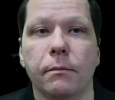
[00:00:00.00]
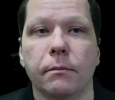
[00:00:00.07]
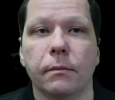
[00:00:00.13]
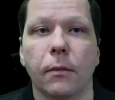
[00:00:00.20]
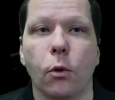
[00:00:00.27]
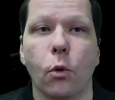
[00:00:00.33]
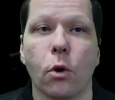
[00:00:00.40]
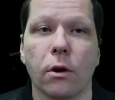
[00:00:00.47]

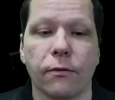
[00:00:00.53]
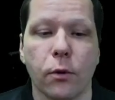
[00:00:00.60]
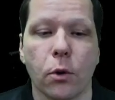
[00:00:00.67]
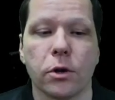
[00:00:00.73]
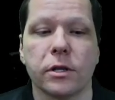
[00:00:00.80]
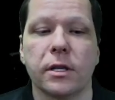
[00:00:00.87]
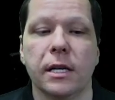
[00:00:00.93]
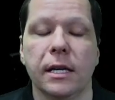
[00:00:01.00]
or of
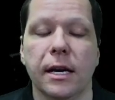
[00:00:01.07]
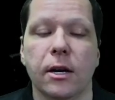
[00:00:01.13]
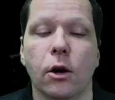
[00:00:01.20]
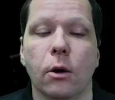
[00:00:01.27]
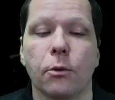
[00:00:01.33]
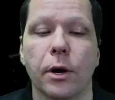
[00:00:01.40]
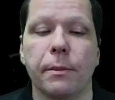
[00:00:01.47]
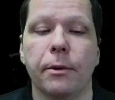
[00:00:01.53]
course the GitHub
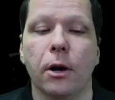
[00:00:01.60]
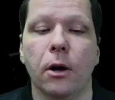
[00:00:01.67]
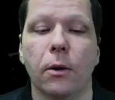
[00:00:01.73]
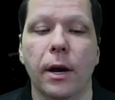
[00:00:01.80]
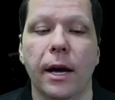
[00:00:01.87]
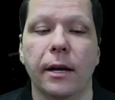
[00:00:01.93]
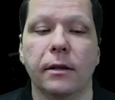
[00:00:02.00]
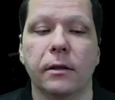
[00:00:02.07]
repo
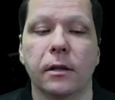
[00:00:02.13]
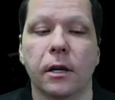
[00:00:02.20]
at